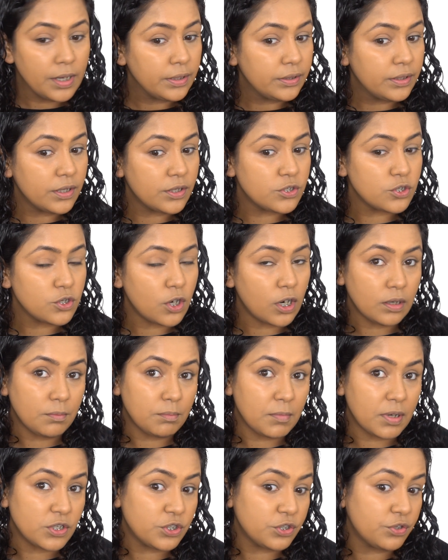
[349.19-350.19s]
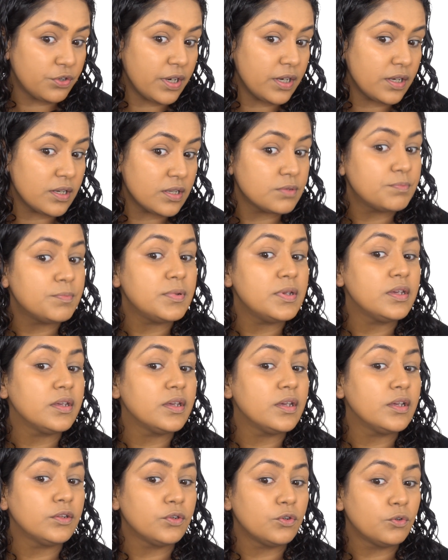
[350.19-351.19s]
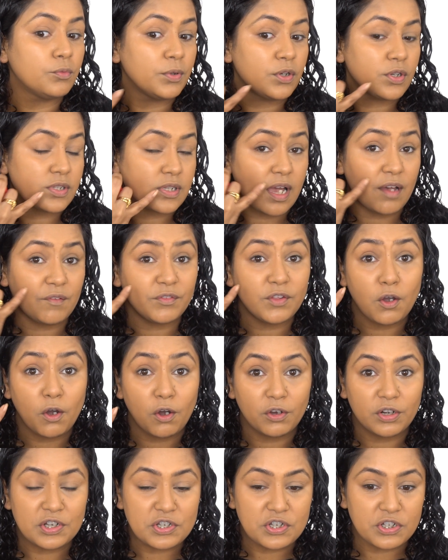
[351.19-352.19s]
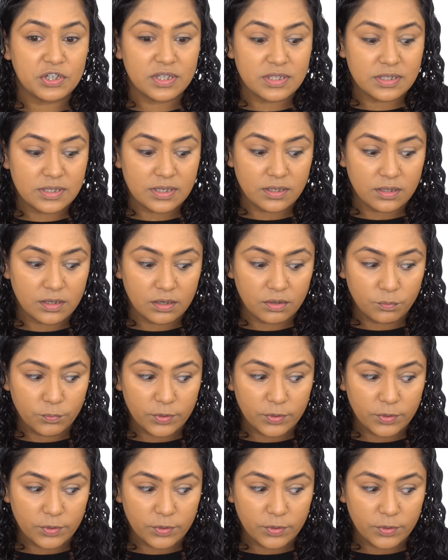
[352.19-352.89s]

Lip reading: There's not much grayness peeking through because I have the orange concealer,